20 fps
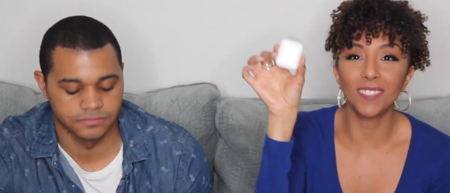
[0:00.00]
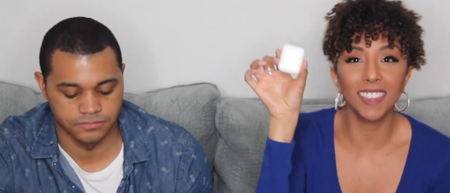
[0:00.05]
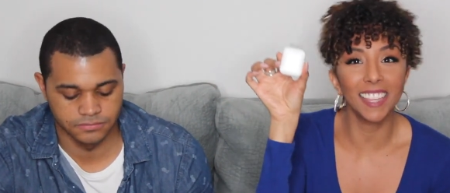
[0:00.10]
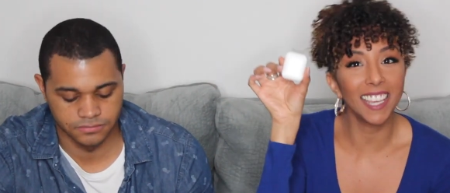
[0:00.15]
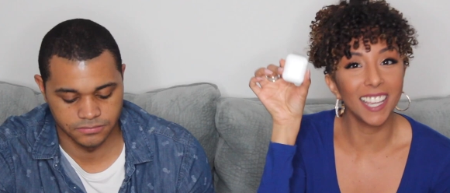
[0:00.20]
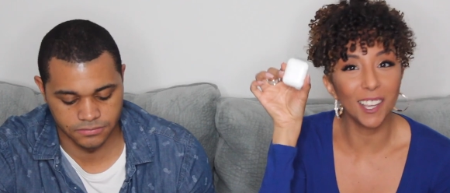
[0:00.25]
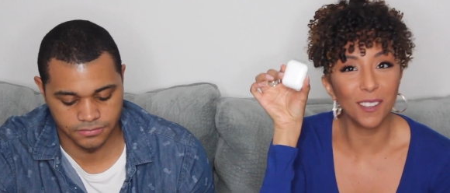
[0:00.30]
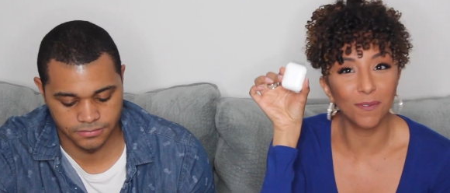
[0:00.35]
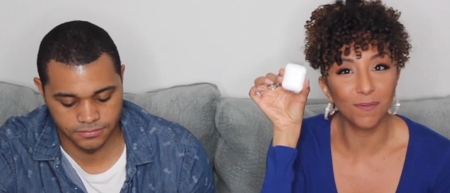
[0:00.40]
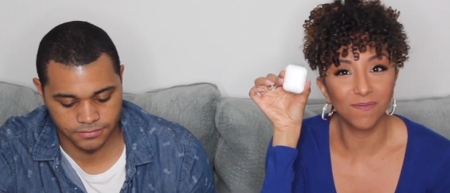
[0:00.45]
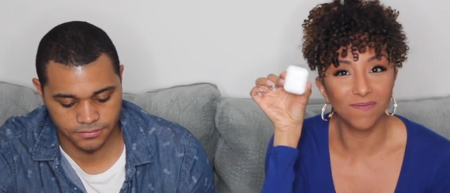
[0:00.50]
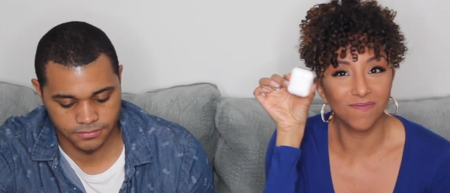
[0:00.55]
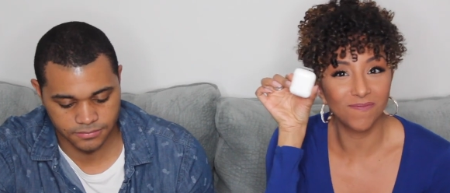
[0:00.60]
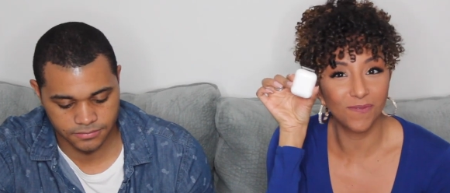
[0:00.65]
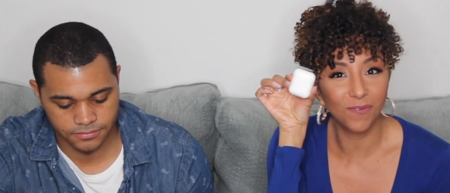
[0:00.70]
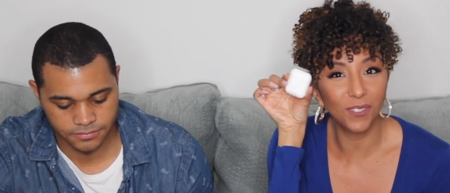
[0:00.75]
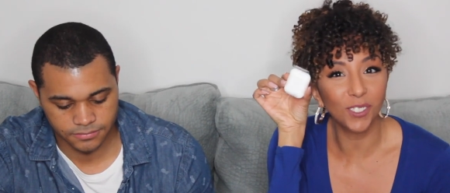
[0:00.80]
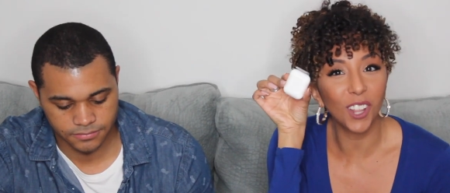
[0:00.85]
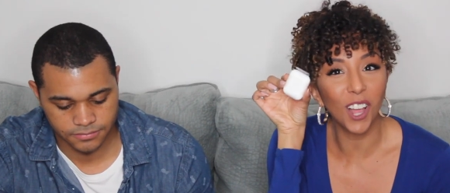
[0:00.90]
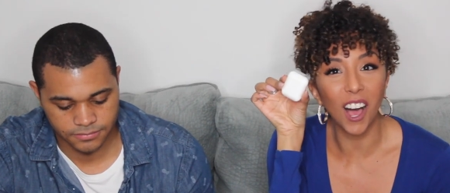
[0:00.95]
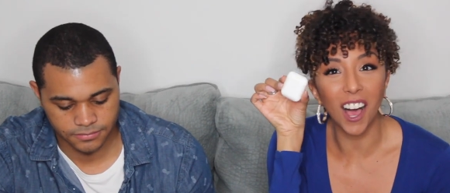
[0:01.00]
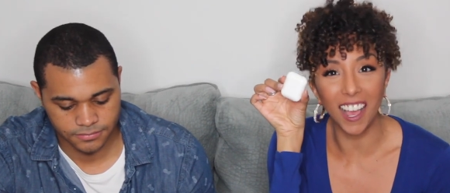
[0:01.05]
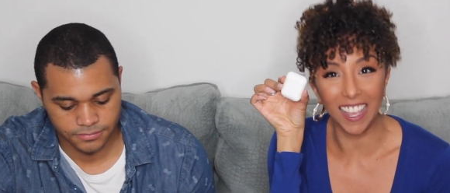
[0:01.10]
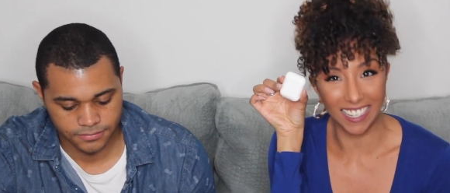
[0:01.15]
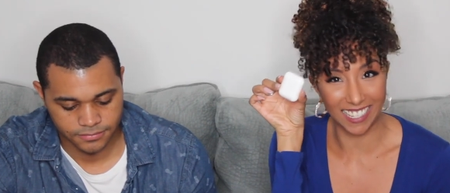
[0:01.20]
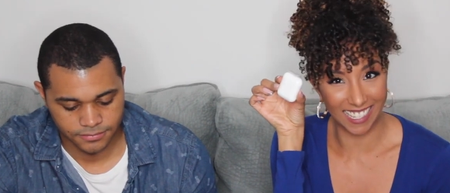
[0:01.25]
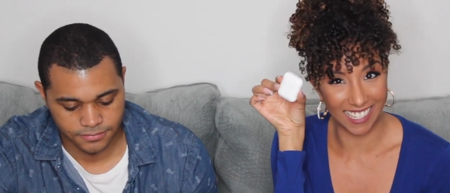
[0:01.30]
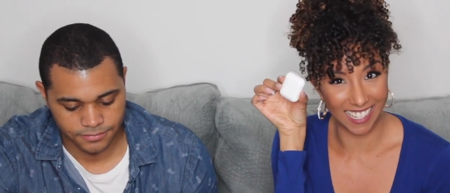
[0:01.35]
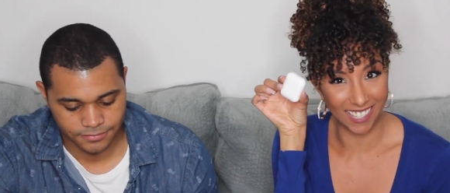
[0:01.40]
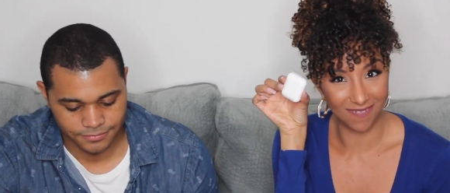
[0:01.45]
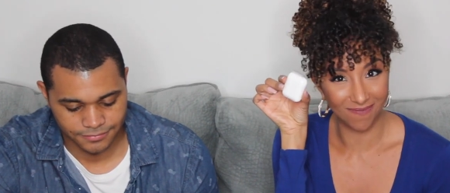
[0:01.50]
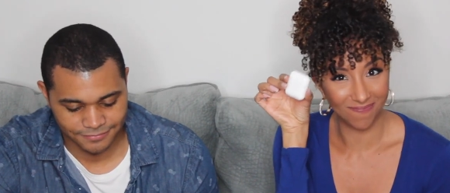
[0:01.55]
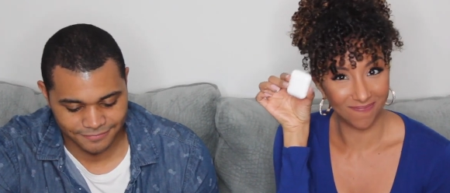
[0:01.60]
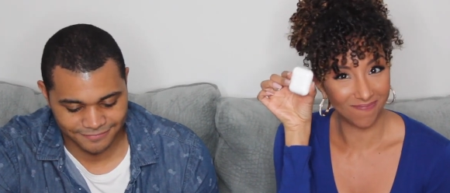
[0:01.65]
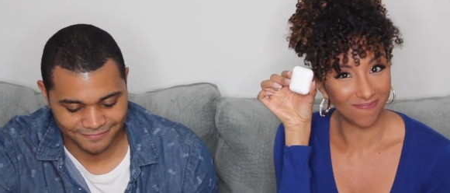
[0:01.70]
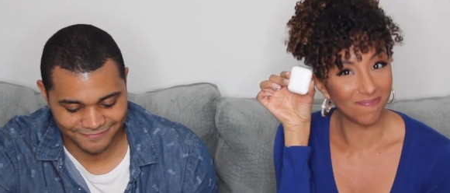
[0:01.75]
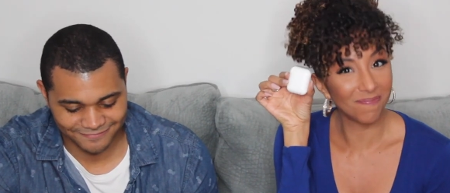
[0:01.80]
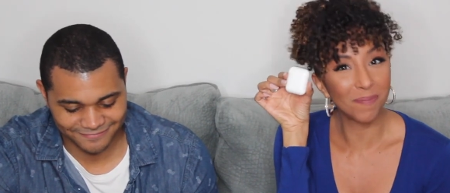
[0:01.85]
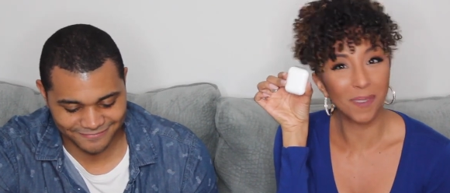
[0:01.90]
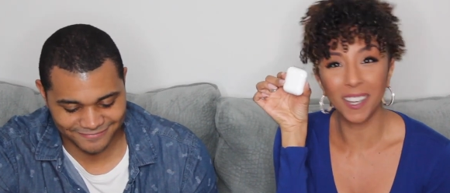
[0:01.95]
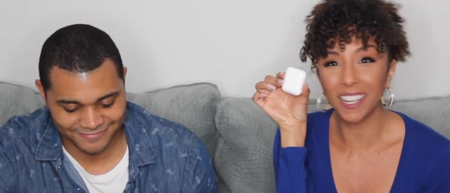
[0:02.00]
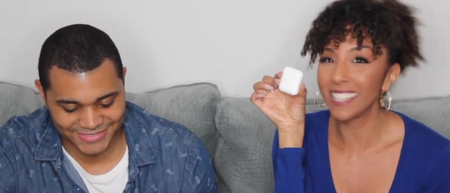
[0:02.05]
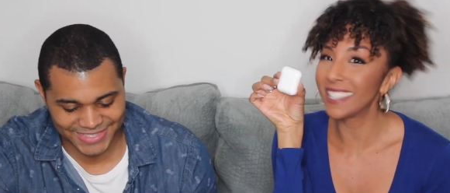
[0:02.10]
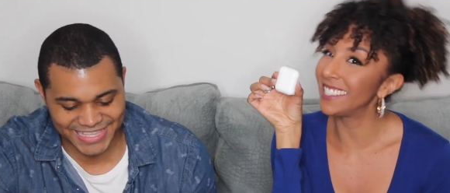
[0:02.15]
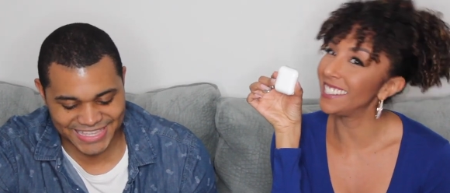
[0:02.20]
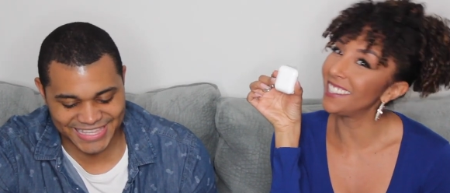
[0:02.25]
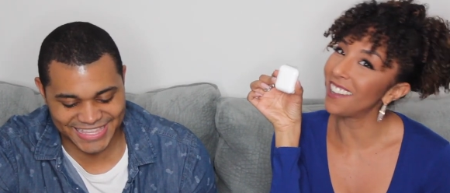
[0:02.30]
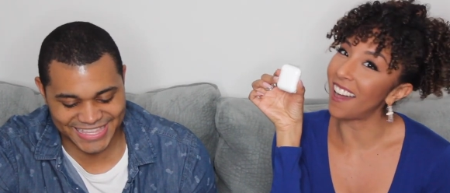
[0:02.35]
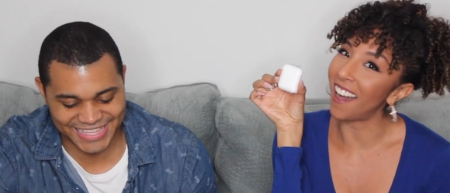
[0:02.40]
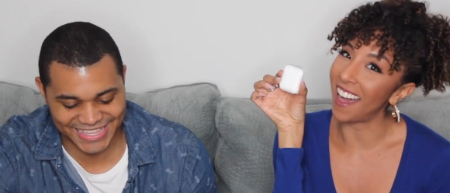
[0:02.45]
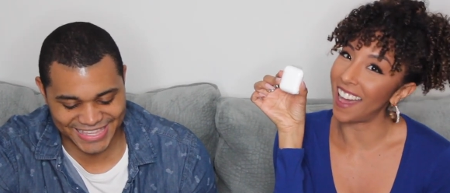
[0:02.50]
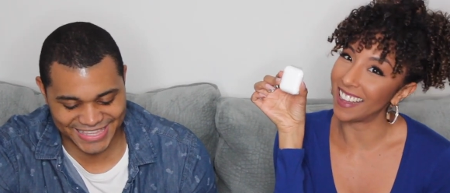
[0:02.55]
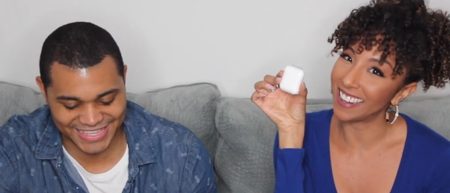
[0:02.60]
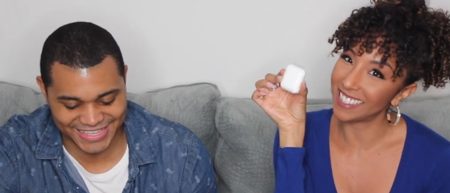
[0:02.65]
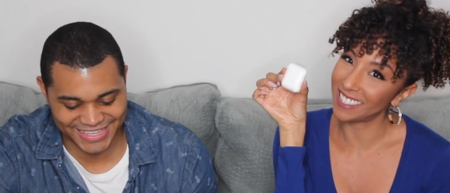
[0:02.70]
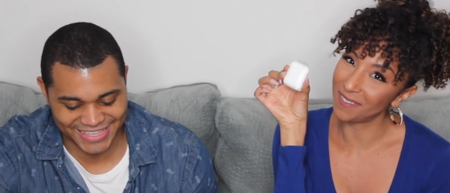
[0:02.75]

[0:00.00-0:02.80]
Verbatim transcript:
Speaker 1: thing of floss, but it's not.